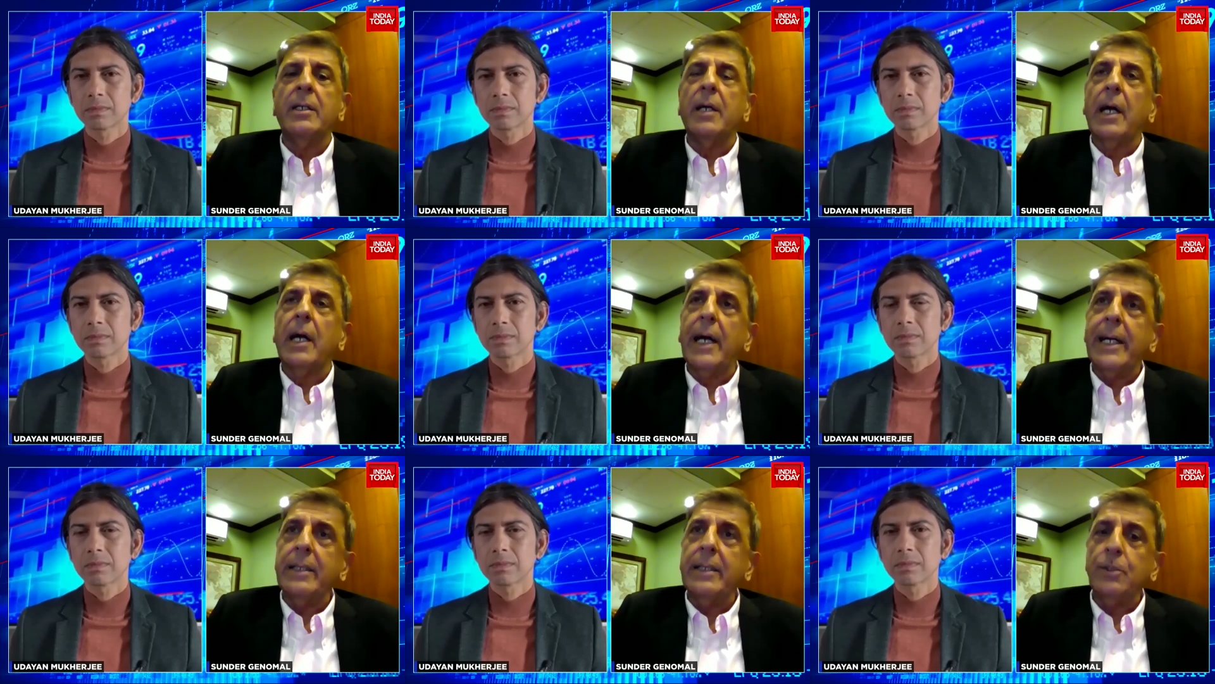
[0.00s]

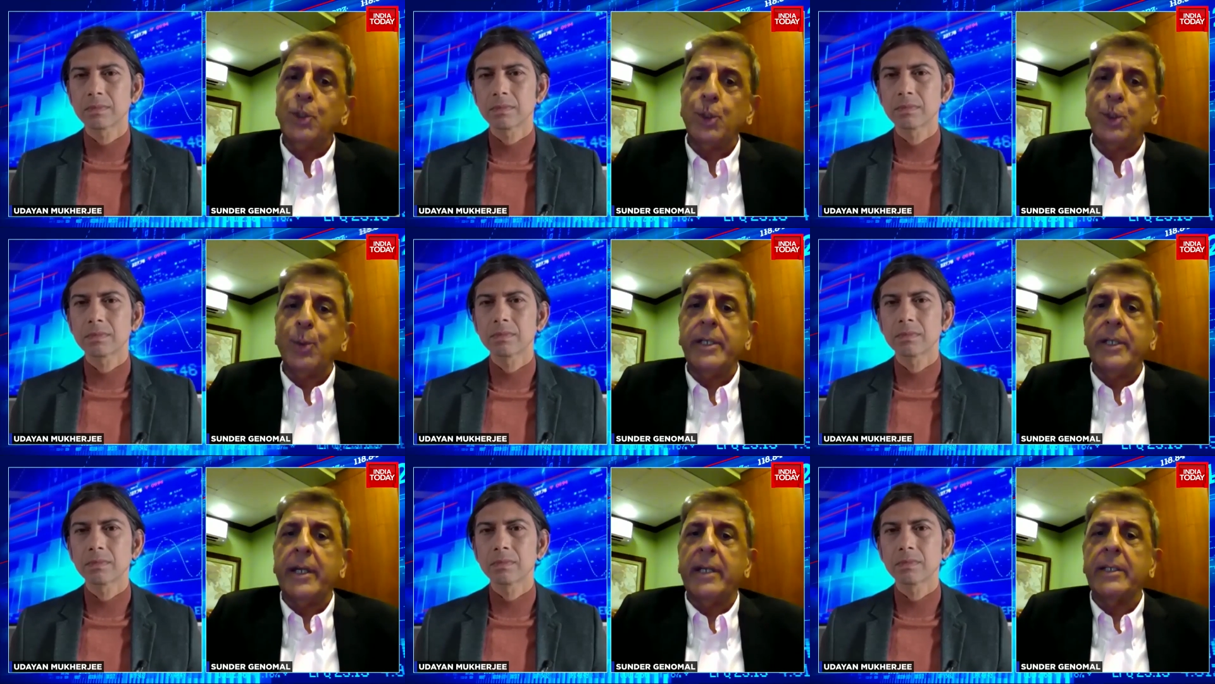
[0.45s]
Speaker 1: and
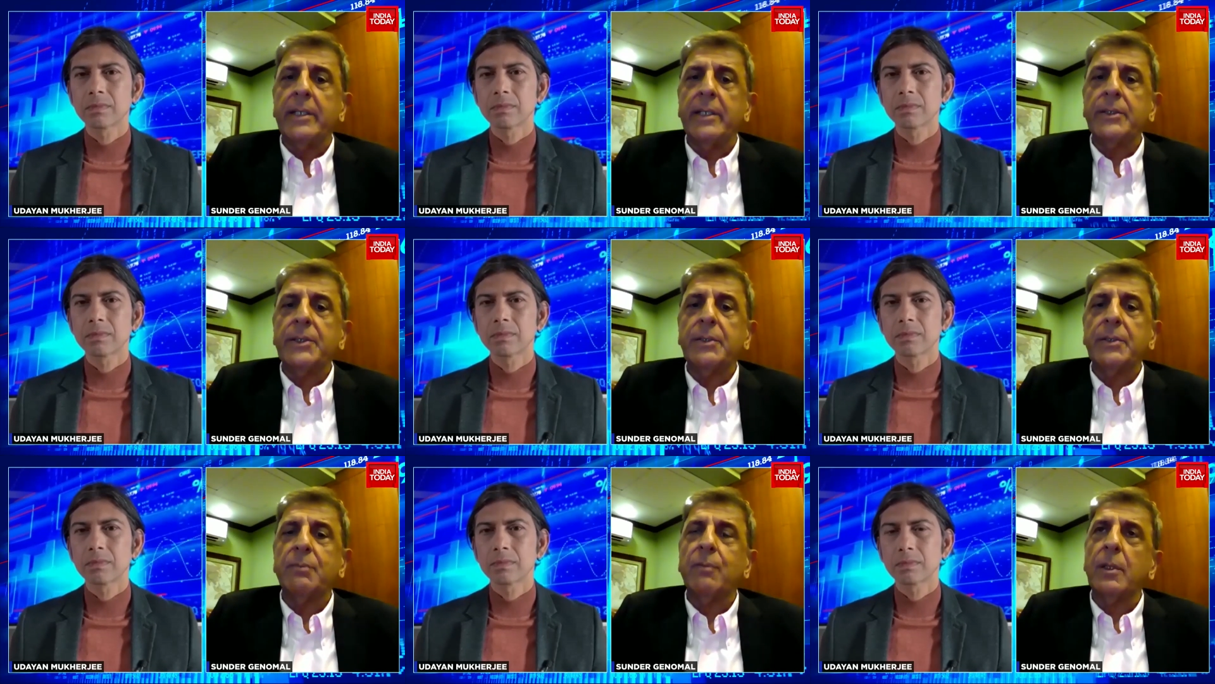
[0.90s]

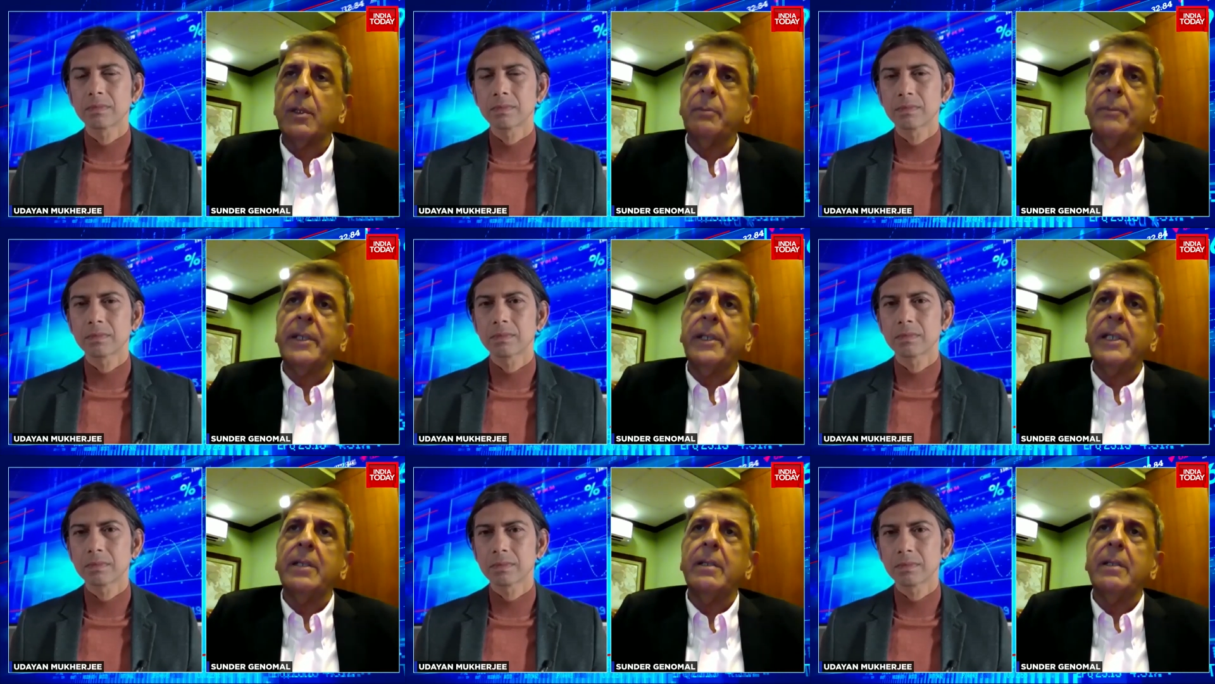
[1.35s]
juniors will
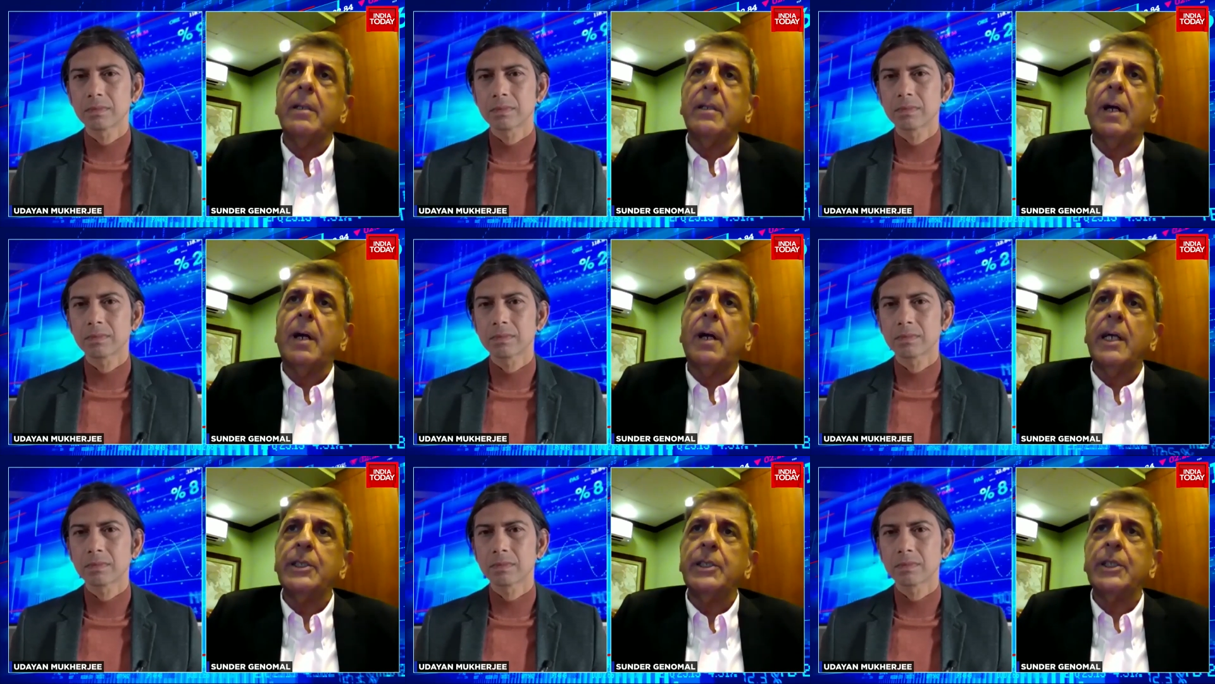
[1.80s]
be the
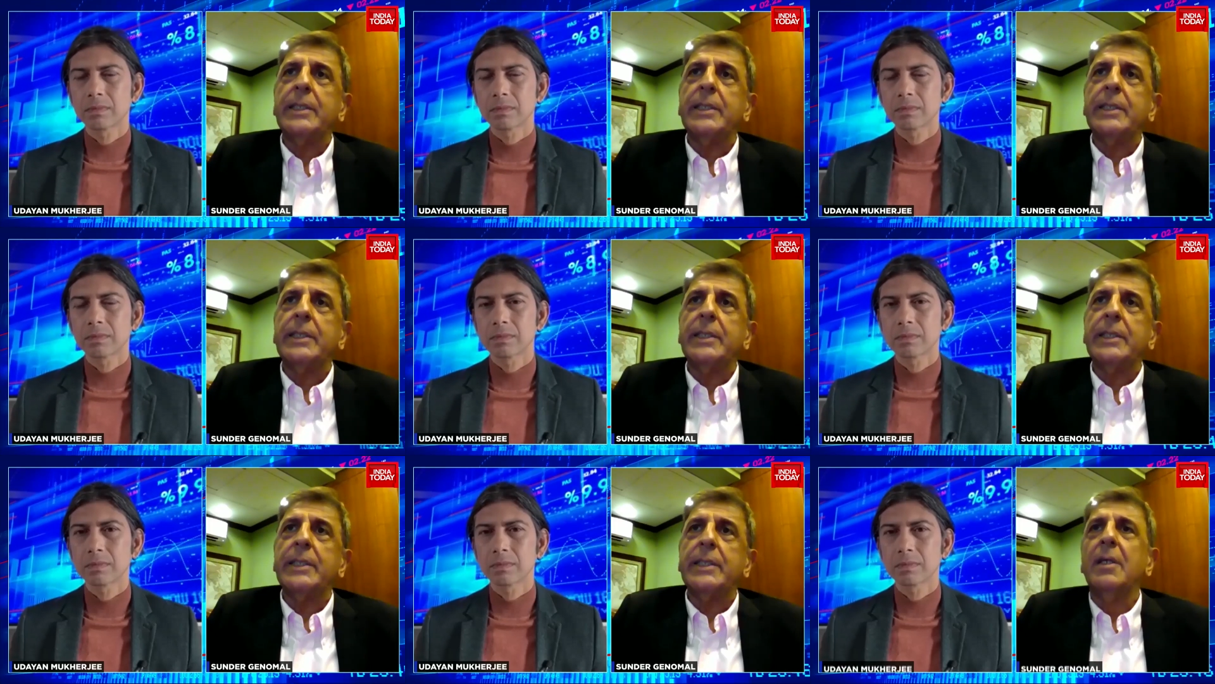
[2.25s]

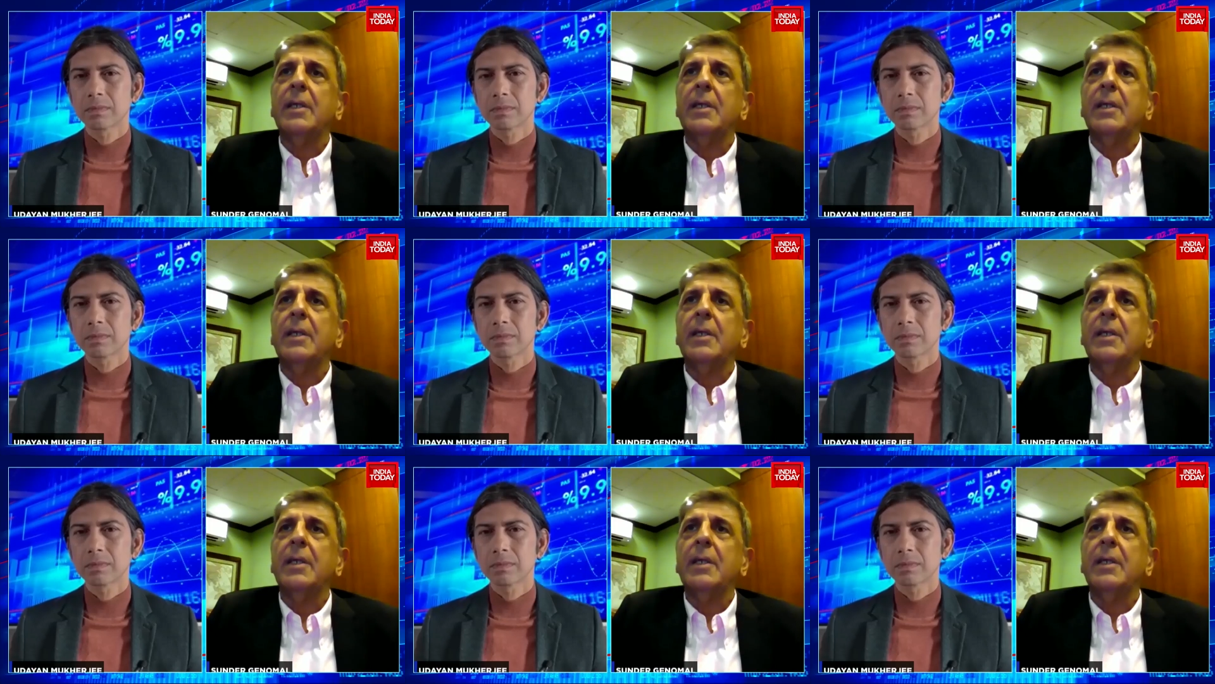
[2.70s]
largest